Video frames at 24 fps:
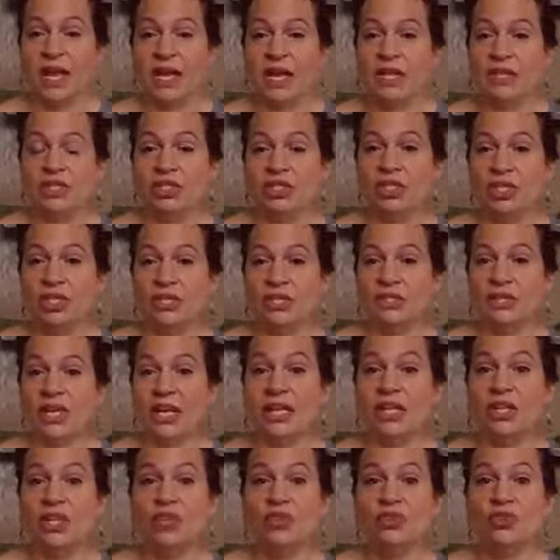And she said,
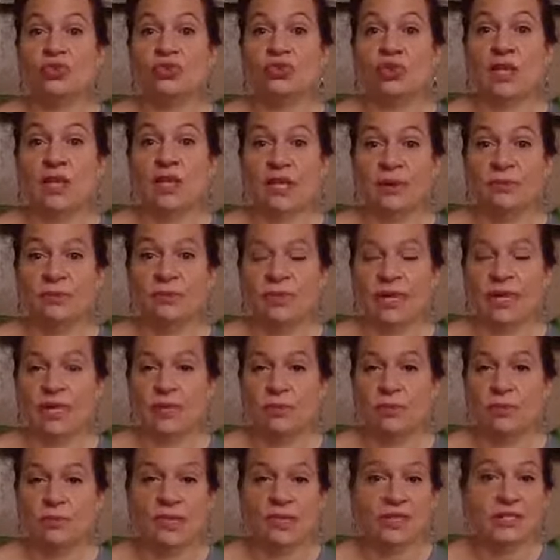in the dream,
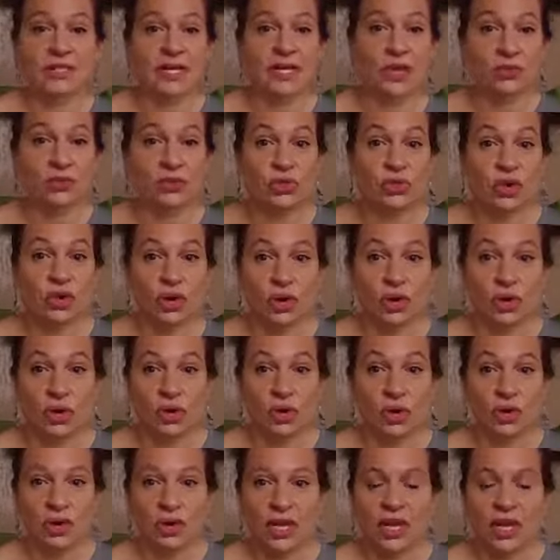he reached out to
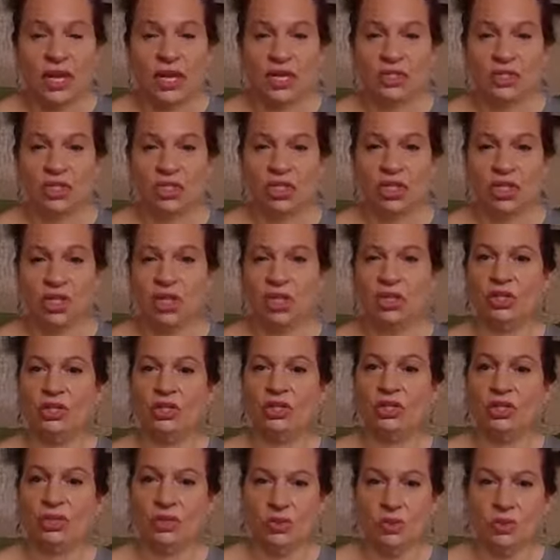her, and she
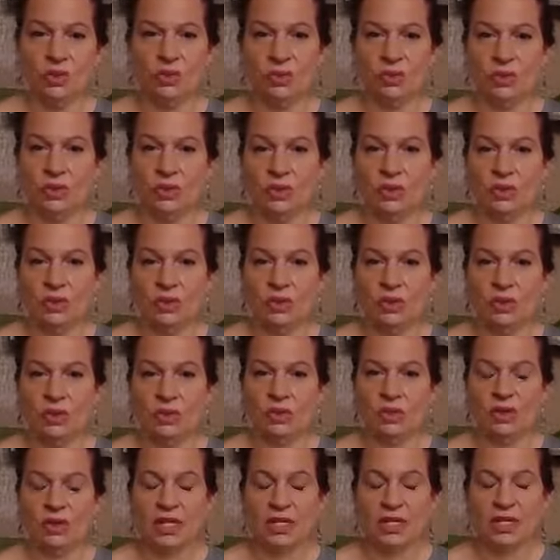knew
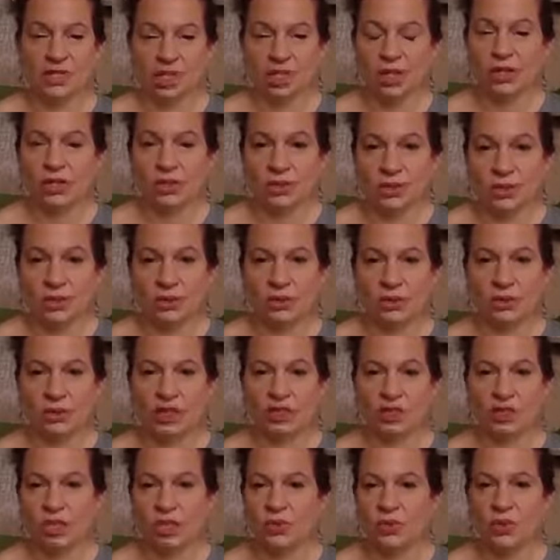that she knew
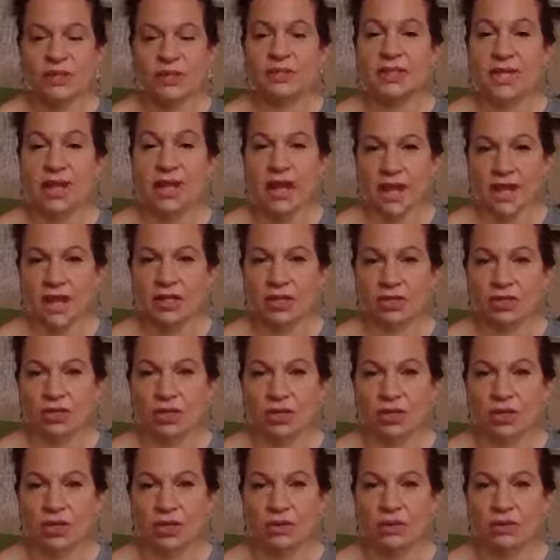that she was the
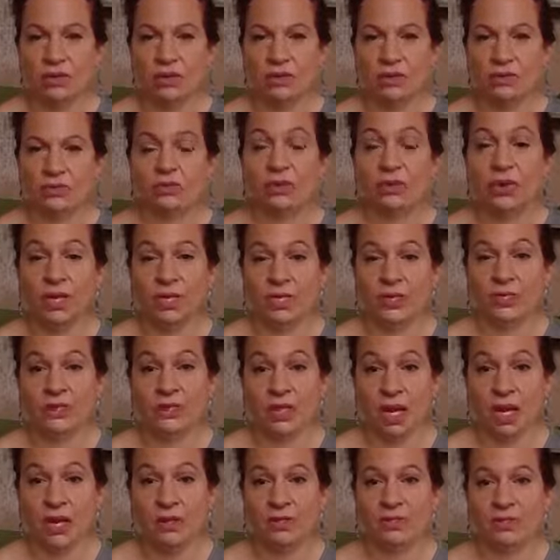answer for his
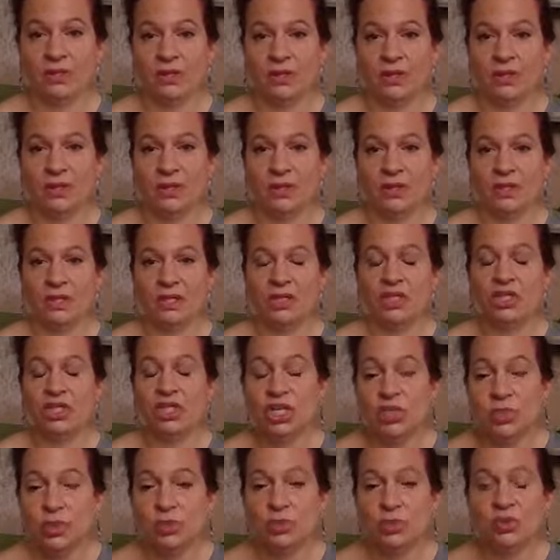life, that
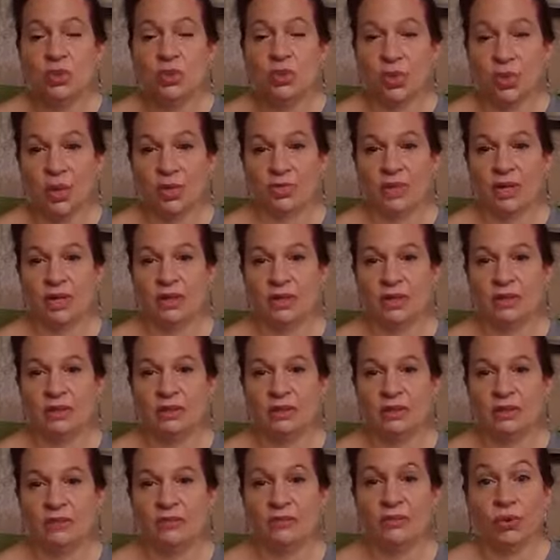she was the woman
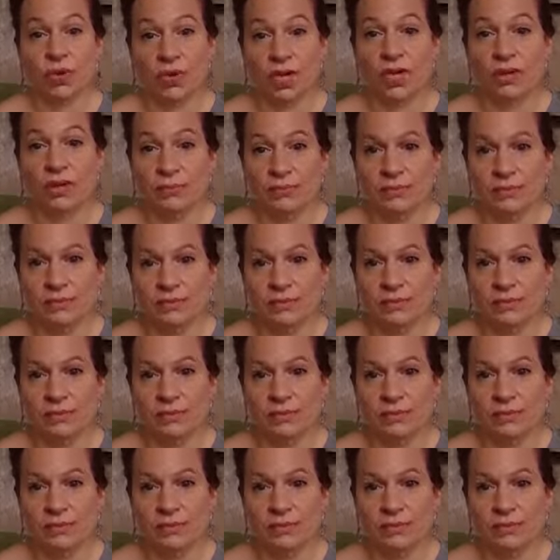for him.